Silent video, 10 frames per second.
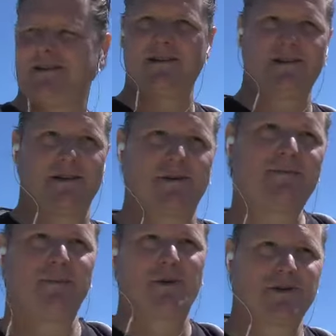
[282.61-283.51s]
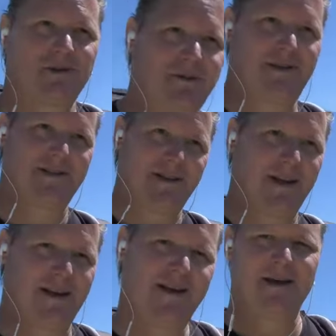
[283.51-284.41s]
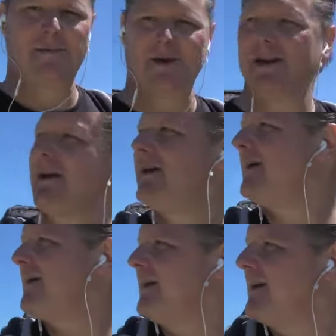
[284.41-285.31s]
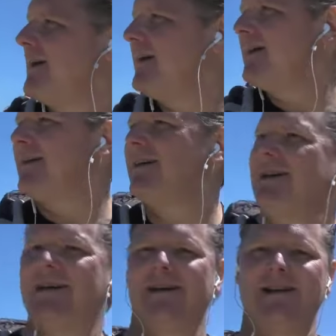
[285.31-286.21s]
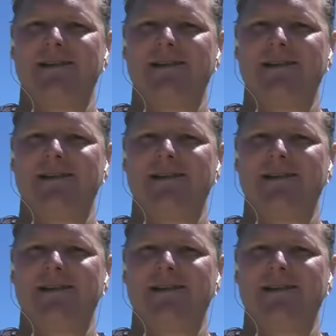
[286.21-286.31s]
just a personal insight, but it